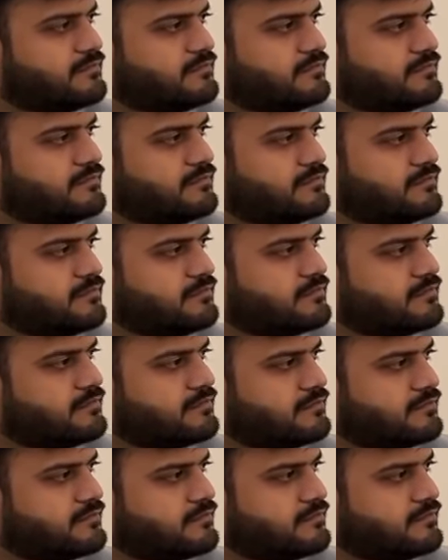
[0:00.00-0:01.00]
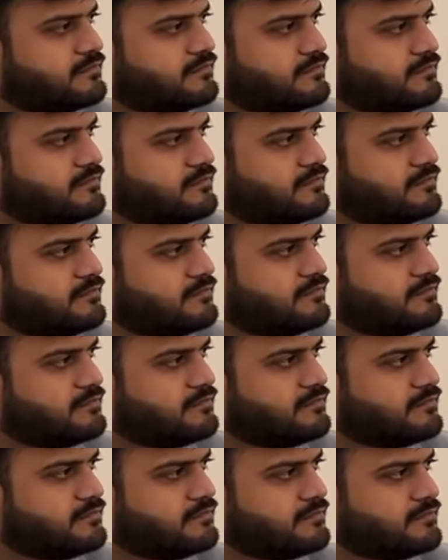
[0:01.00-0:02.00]

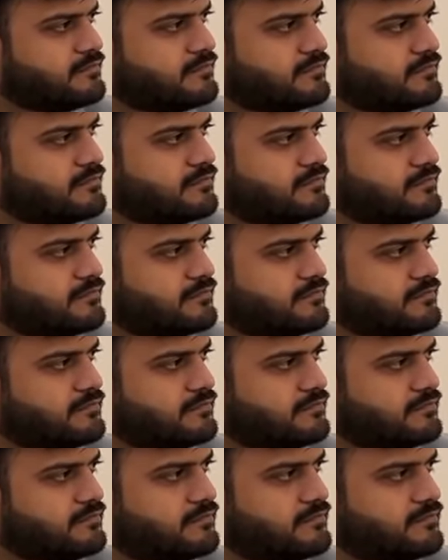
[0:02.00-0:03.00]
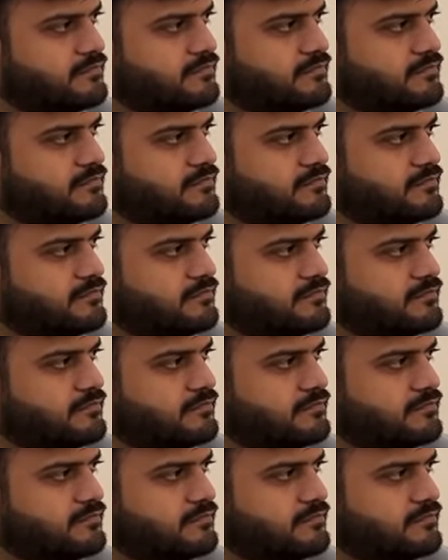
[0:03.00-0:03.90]
The person shown says nothing.